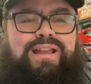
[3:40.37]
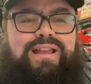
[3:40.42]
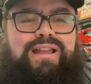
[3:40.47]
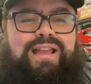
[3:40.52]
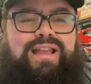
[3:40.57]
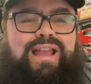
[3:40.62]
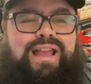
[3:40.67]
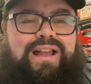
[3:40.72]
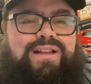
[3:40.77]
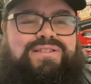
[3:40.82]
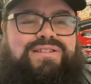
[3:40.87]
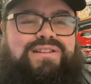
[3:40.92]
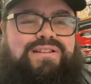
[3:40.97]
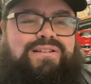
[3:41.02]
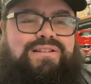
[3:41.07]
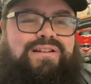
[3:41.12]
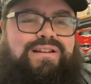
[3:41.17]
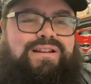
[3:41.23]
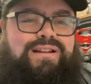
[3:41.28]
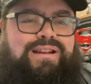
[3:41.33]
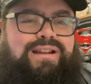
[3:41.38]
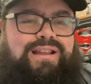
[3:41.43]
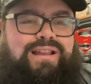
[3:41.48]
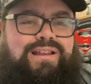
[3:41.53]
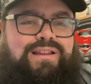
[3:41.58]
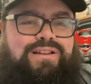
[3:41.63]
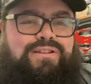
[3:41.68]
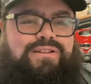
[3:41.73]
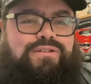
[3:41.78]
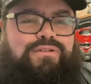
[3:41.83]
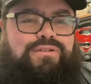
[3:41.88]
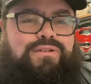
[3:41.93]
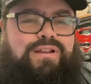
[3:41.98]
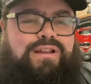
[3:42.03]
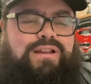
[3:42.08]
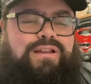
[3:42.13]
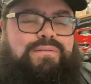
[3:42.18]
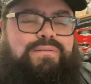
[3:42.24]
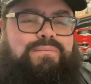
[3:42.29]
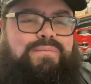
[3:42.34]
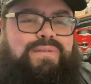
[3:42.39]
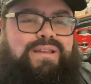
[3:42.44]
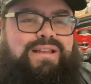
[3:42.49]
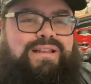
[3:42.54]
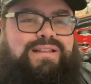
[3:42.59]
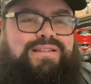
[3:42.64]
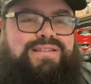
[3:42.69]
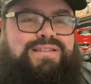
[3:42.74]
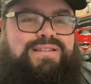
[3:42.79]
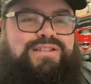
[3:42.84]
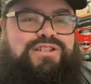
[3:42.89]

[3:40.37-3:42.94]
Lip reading: House on Haunted Hill meets